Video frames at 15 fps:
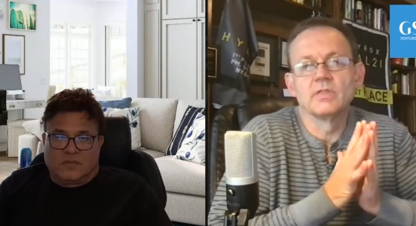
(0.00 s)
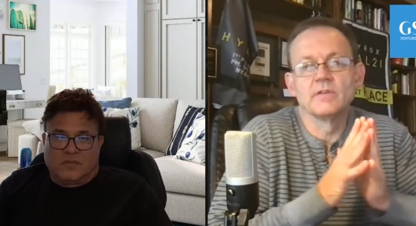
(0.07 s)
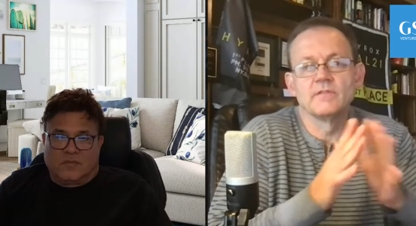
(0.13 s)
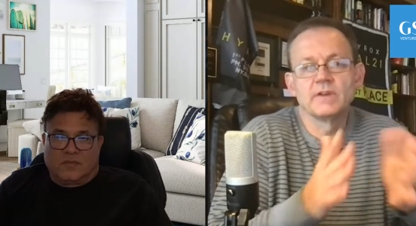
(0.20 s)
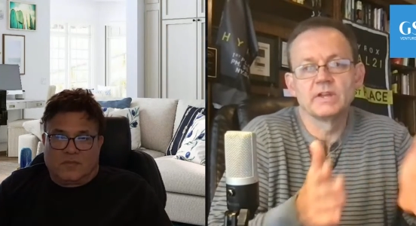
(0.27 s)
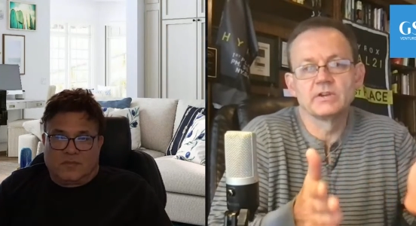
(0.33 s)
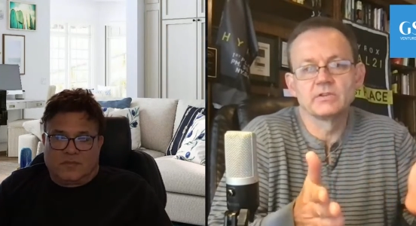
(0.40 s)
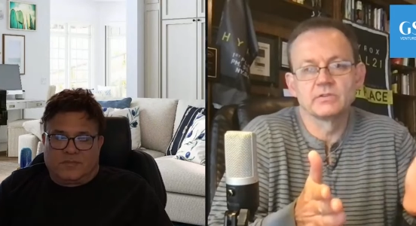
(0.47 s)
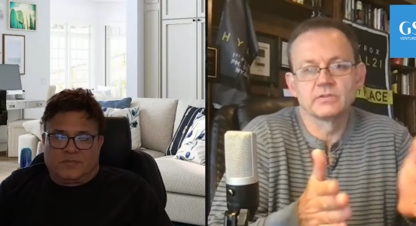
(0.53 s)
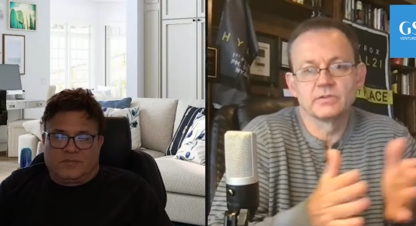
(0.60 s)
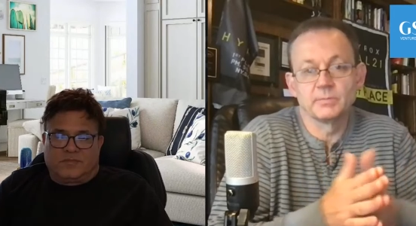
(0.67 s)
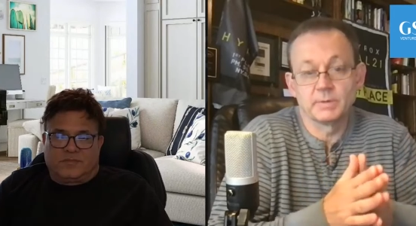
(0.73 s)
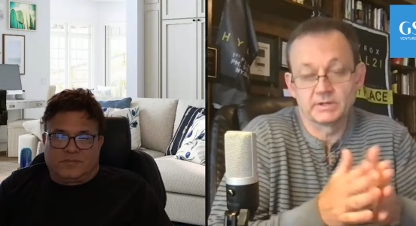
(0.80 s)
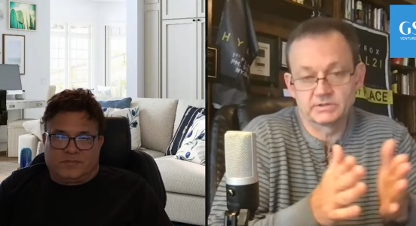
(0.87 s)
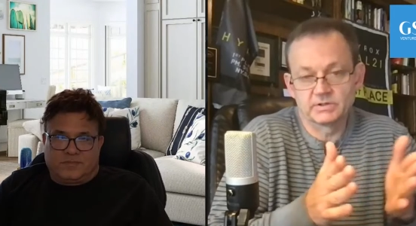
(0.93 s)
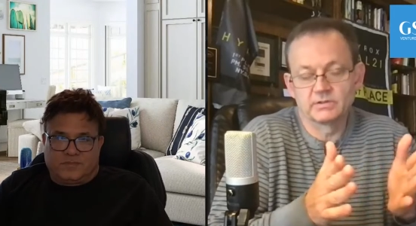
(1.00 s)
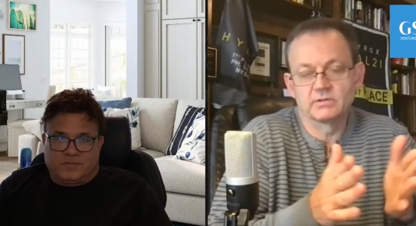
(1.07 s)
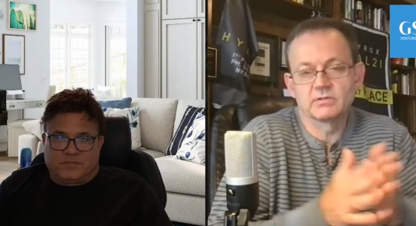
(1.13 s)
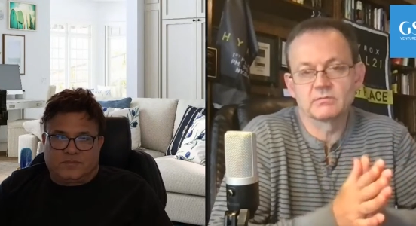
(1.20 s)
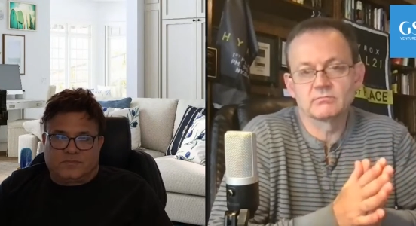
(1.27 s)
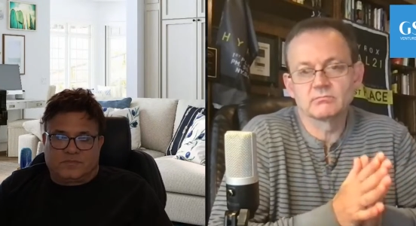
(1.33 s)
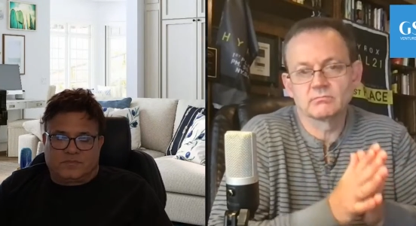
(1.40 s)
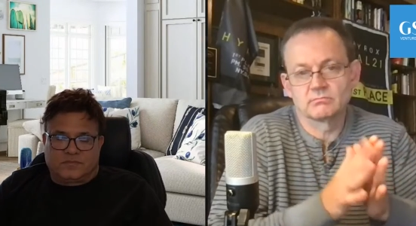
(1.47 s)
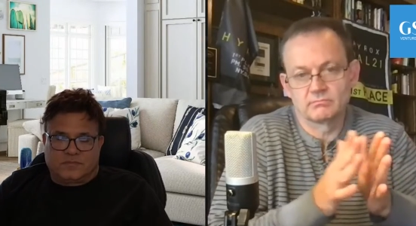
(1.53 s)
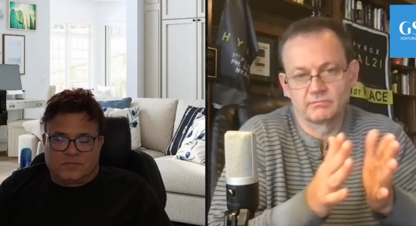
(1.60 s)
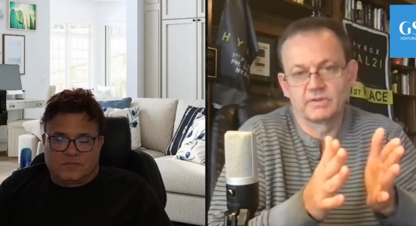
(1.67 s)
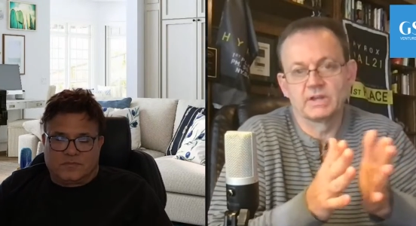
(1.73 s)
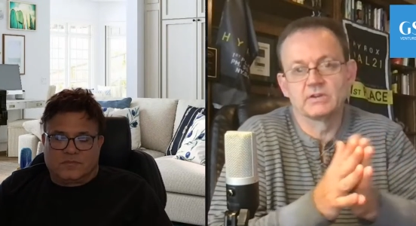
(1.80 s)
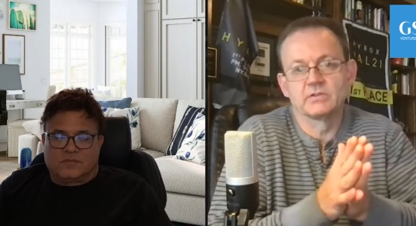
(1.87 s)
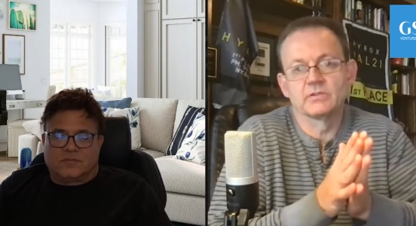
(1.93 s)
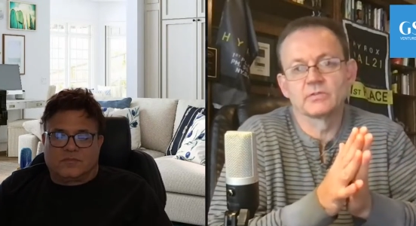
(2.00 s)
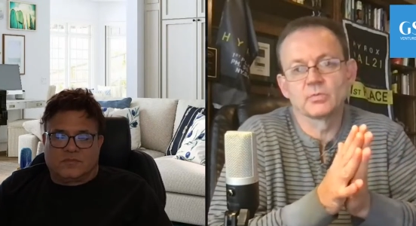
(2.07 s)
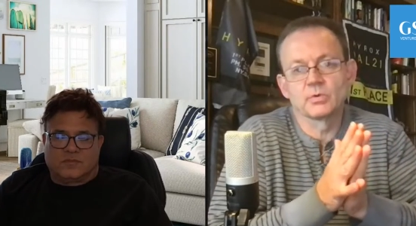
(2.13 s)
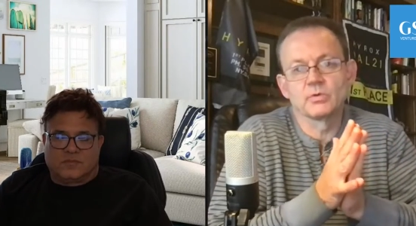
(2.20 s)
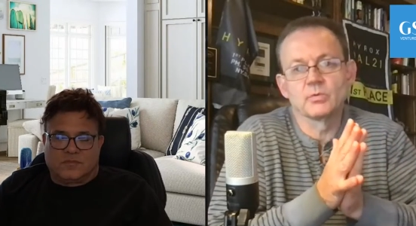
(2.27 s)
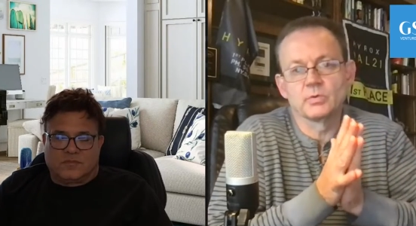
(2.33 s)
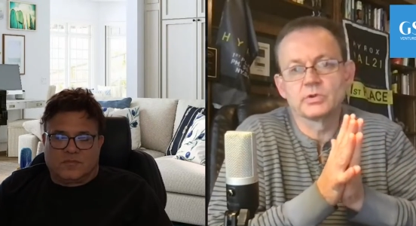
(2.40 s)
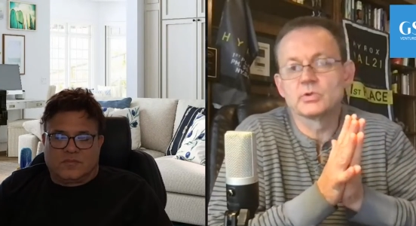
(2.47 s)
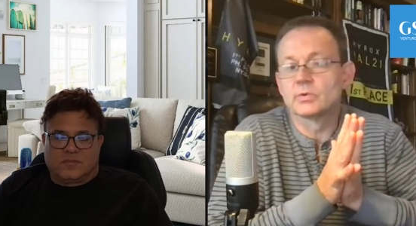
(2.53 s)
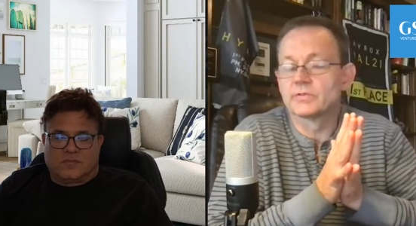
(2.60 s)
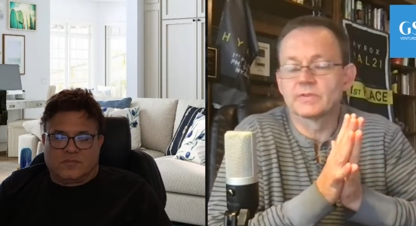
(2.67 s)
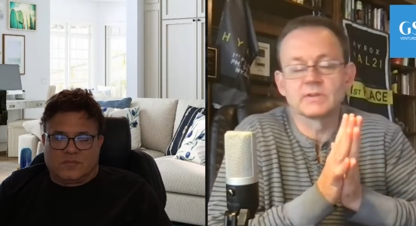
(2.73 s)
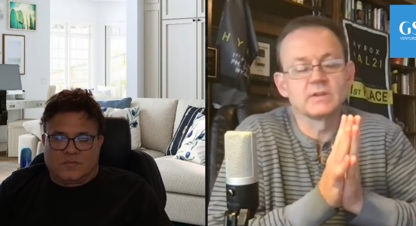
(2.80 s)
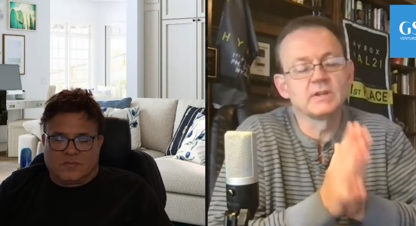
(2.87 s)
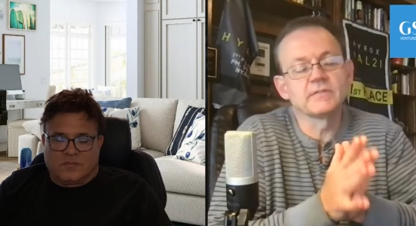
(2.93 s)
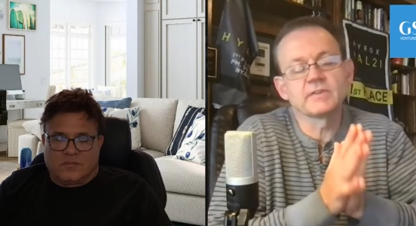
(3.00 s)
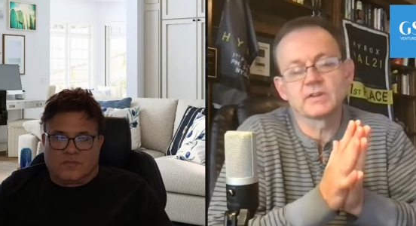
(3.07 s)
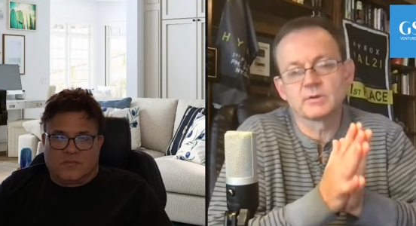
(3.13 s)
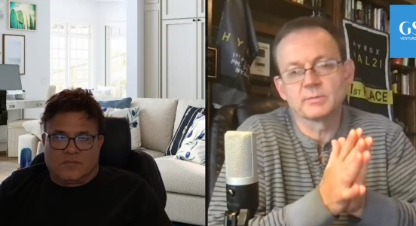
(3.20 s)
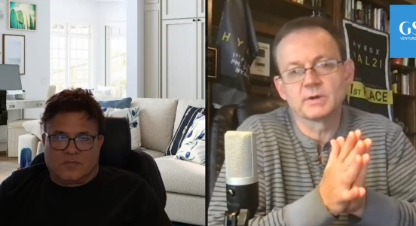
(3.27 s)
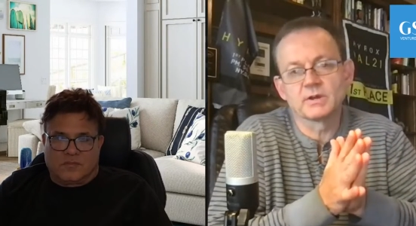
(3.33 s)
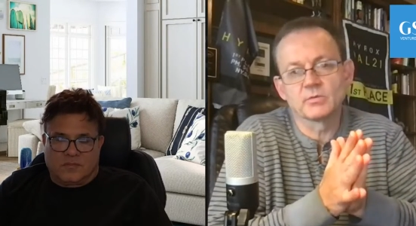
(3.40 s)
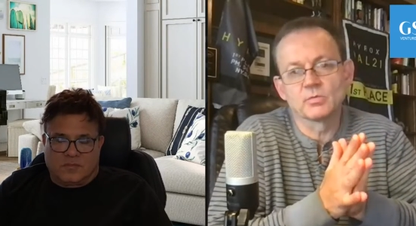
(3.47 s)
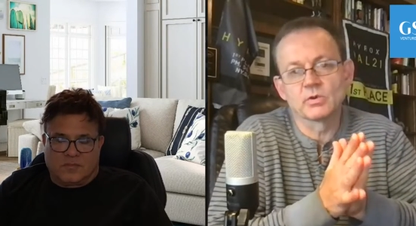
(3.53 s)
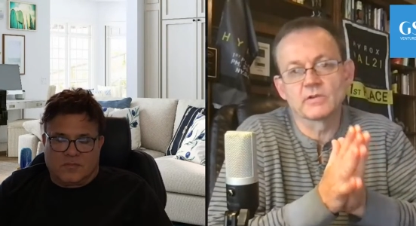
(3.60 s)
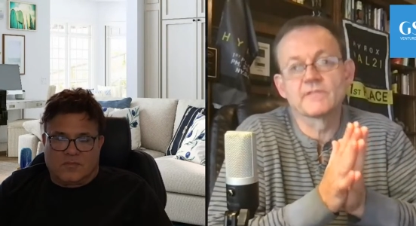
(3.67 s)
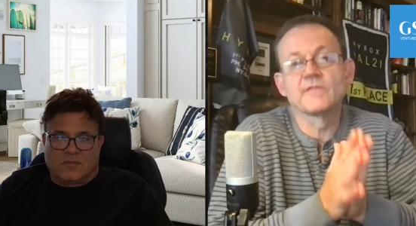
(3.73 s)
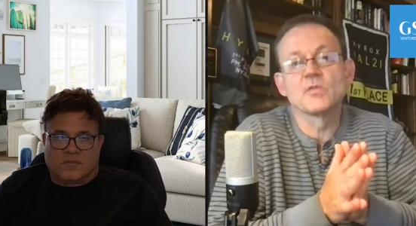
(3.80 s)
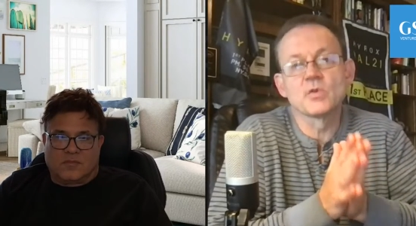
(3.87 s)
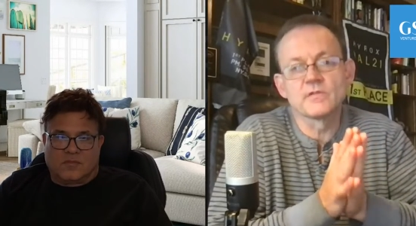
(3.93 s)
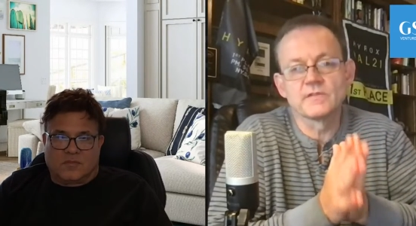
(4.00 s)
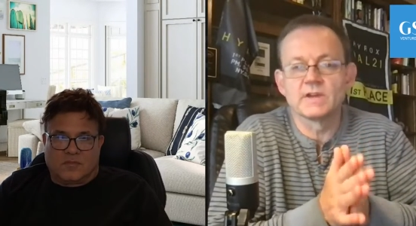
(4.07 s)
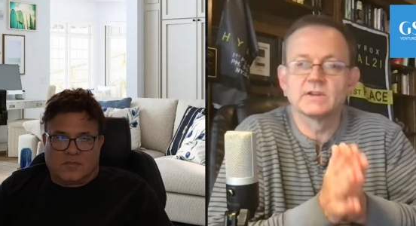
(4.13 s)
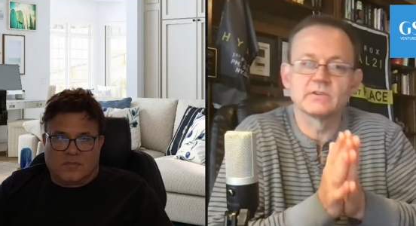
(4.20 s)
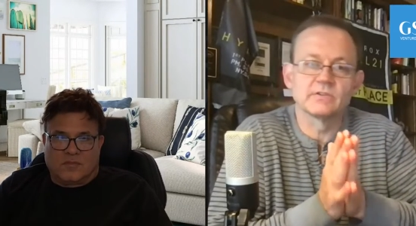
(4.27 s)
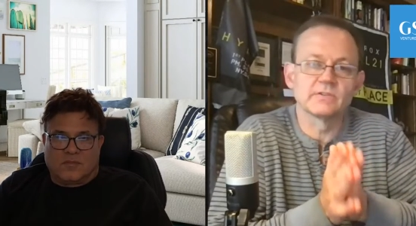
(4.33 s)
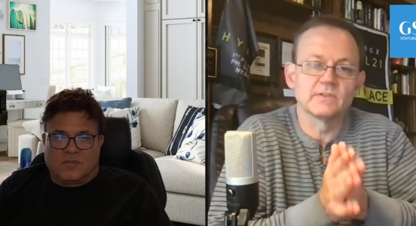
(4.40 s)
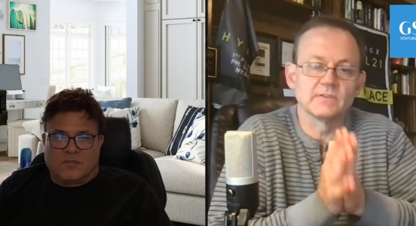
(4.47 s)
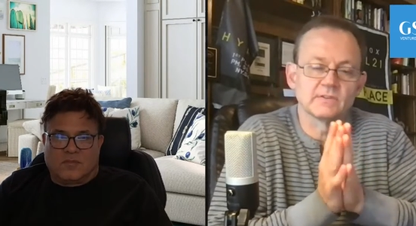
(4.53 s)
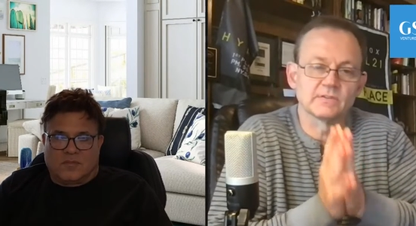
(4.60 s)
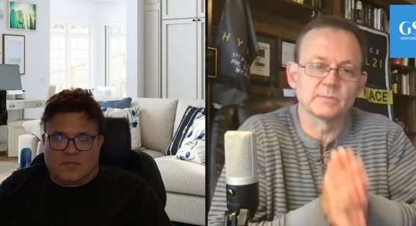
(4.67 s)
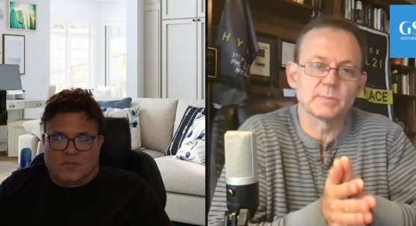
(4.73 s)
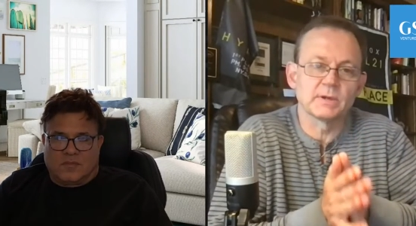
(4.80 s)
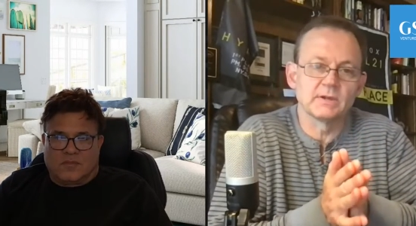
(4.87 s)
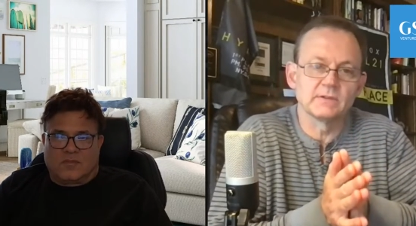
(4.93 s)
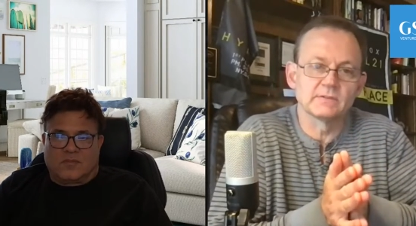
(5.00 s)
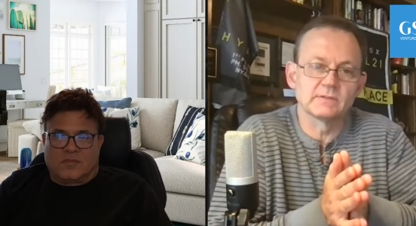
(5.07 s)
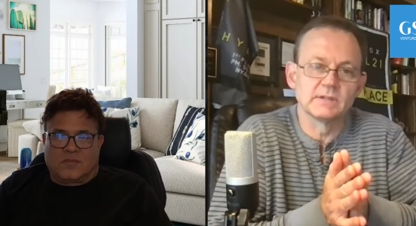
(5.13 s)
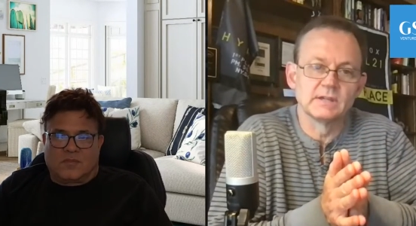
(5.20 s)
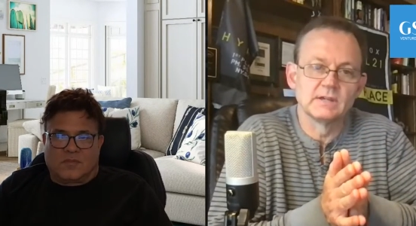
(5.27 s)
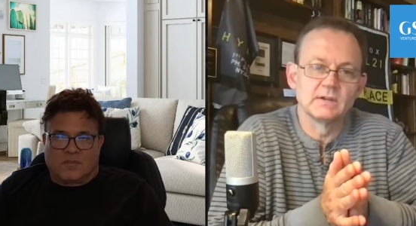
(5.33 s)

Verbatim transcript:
Speaker 1: the vendors. You mentioned vendors. We do a significant amount of work for vendors in the space